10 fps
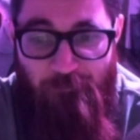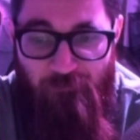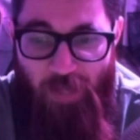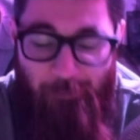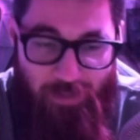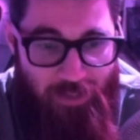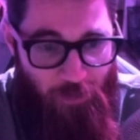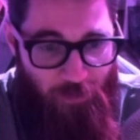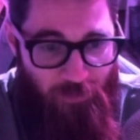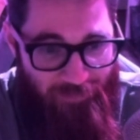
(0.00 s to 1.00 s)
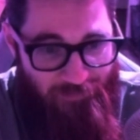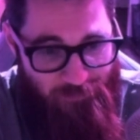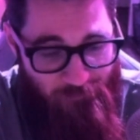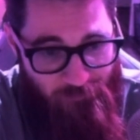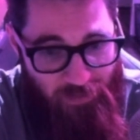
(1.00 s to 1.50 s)
I'm here in
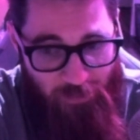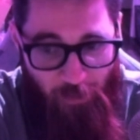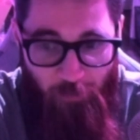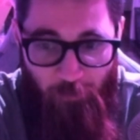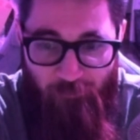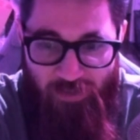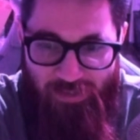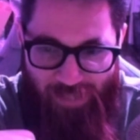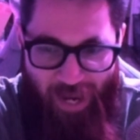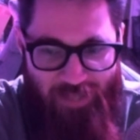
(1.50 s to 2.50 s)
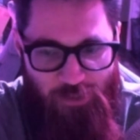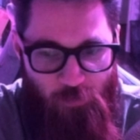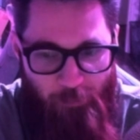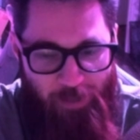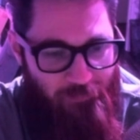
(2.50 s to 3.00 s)
this video to ask
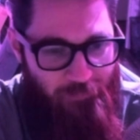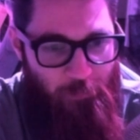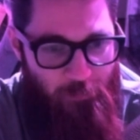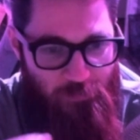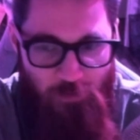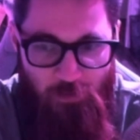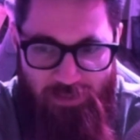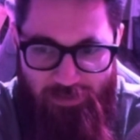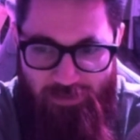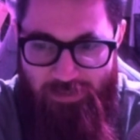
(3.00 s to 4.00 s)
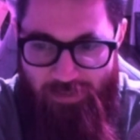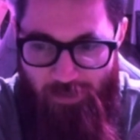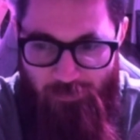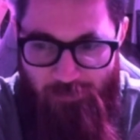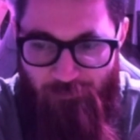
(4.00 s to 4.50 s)
you about those juicy
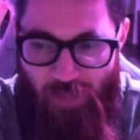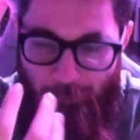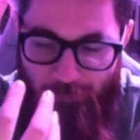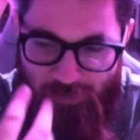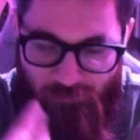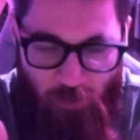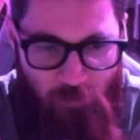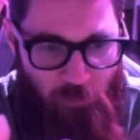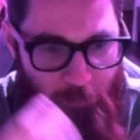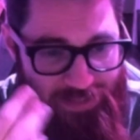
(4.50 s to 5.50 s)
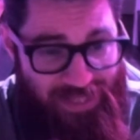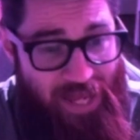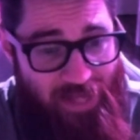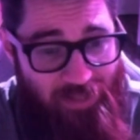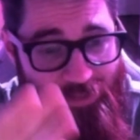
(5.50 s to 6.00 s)
details. This video is going to be
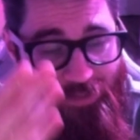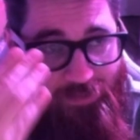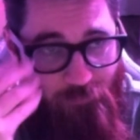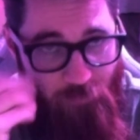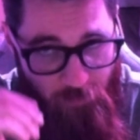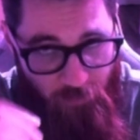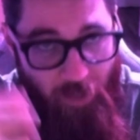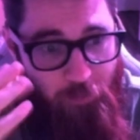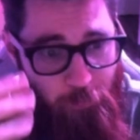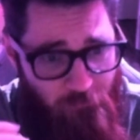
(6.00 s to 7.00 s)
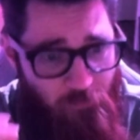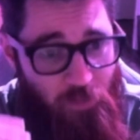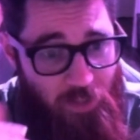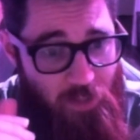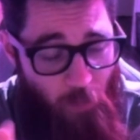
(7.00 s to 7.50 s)
10 different
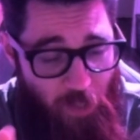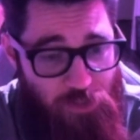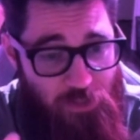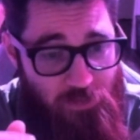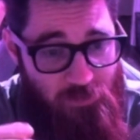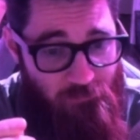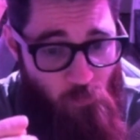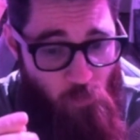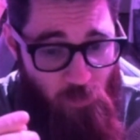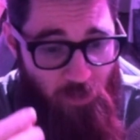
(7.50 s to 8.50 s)
thought-provoking questions for